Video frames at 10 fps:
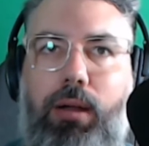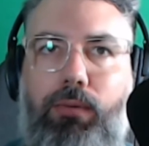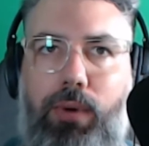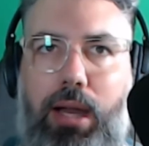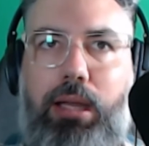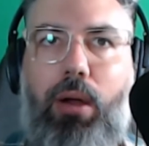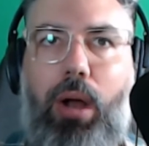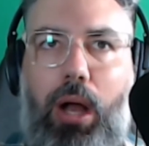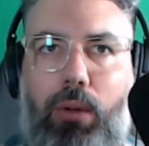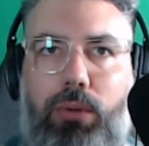radio
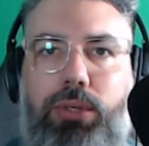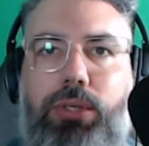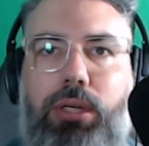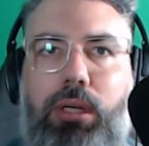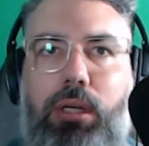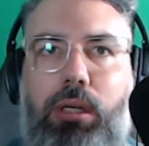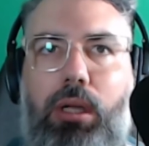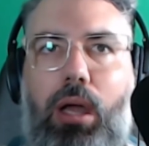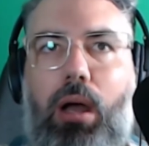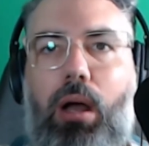host,
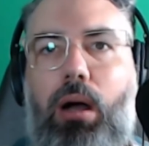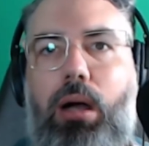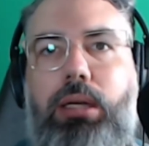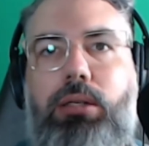I